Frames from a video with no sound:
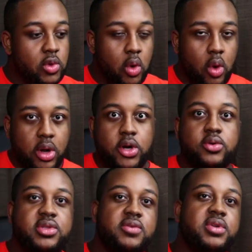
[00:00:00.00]
on
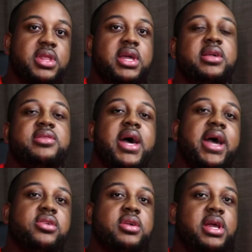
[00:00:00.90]
those different things. I
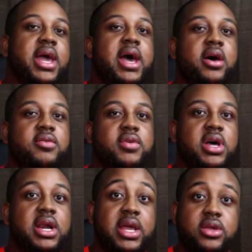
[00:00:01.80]
actually have
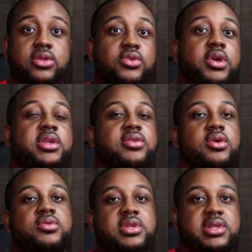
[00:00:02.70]
a link tree, so
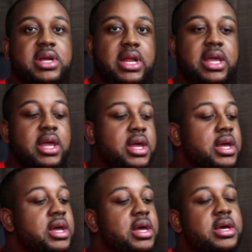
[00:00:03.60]
you just click it
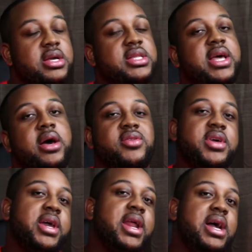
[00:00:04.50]
down
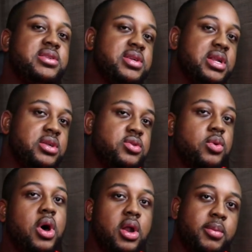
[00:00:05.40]
there and it has a link to
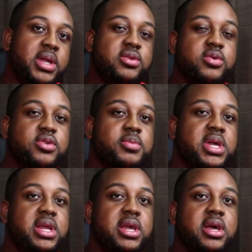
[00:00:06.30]
all of my social
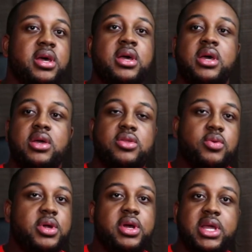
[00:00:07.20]
media,
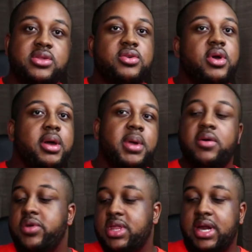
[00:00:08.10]
Twitter, Instagram,
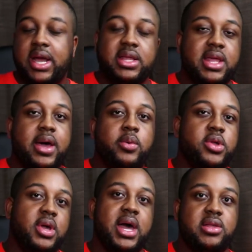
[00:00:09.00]
everything like that, where
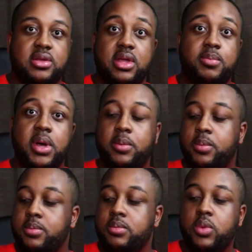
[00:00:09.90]
you guys can keep up
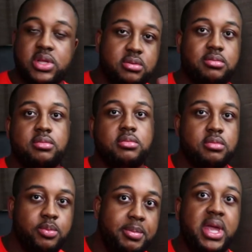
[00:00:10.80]
with
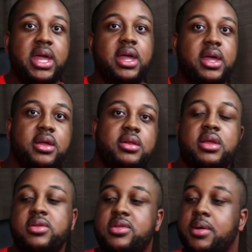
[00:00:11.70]
me
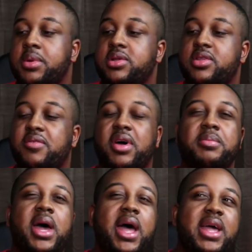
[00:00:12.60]
and some of the stuff. I'm
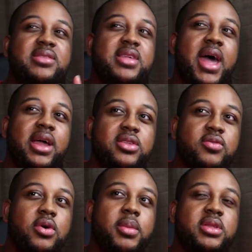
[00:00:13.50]
not as active
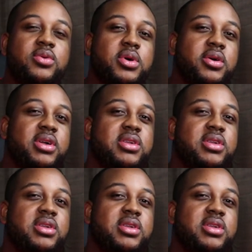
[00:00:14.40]
on my Twitter as I